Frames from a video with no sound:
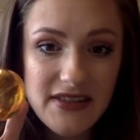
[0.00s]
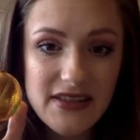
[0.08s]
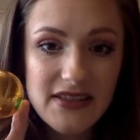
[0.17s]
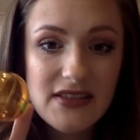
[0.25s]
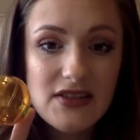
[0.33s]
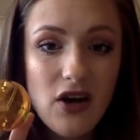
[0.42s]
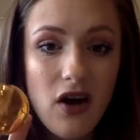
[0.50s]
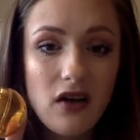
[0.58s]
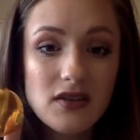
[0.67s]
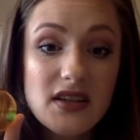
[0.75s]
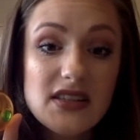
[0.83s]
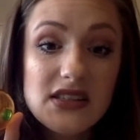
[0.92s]
This is called
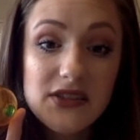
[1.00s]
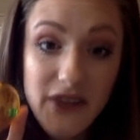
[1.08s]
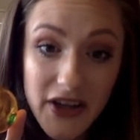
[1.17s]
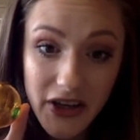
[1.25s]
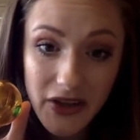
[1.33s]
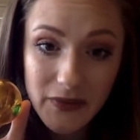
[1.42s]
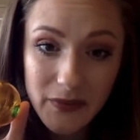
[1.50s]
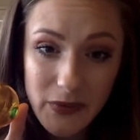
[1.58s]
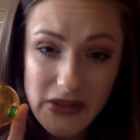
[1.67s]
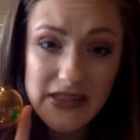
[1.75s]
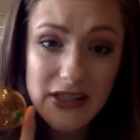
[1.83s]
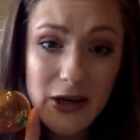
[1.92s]
a sphere. What
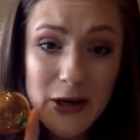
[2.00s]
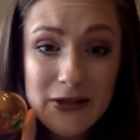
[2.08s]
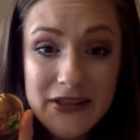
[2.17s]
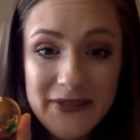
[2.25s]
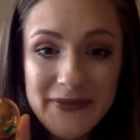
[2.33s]
is it called?